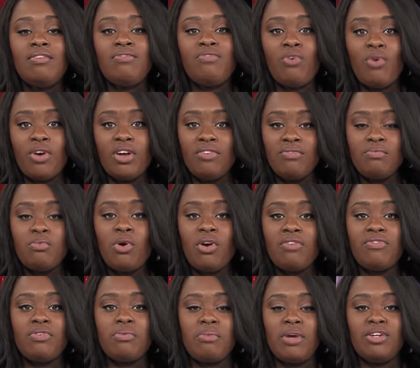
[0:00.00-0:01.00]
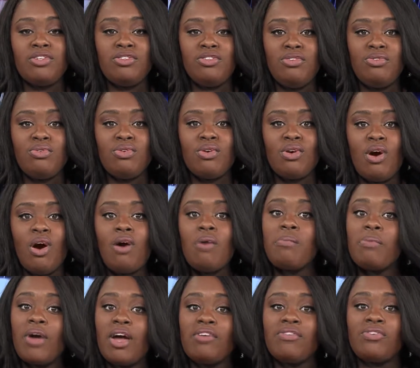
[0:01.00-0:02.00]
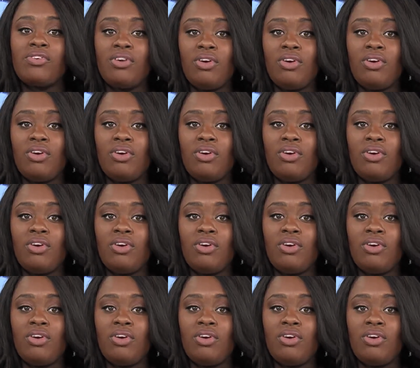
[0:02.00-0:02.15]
For more information, you can call Bradford